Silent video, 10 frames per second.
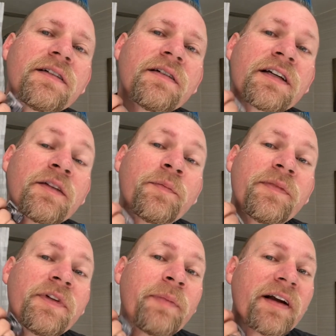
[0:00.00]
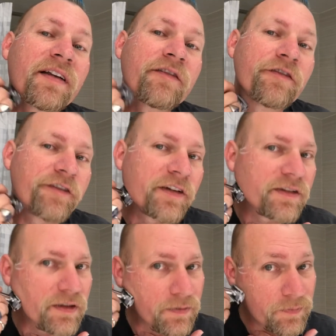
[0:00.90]
you barely even
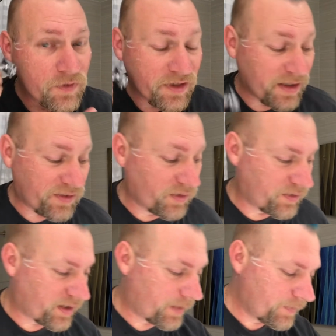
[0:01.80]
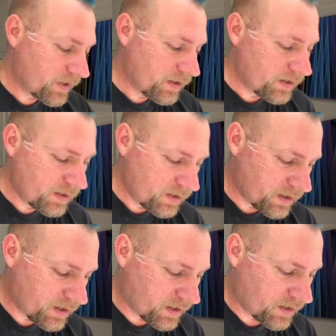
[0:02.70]
felt it. So that's the only time.
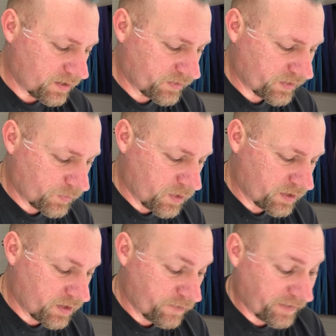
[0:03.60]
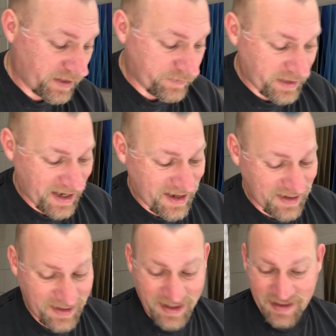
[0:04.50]
Also want to know if I'd ever
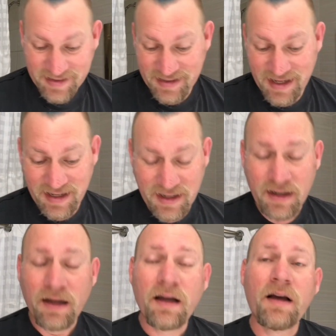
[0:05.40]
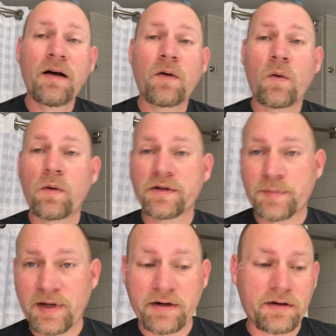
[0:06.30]
had a snake or
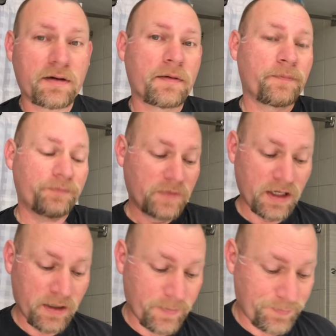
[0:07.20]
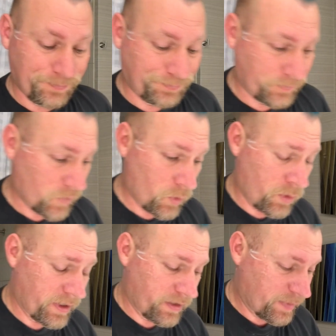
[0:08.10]
spider
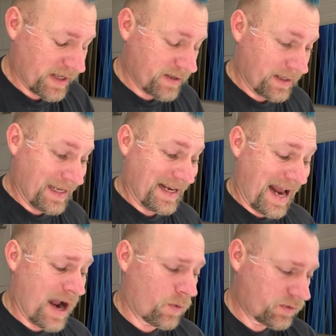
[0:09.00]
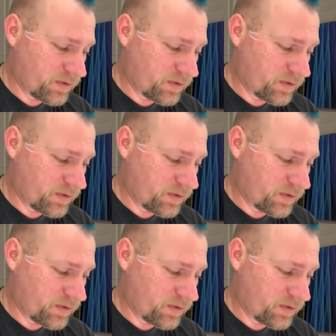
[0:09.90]
or any of your pet get out,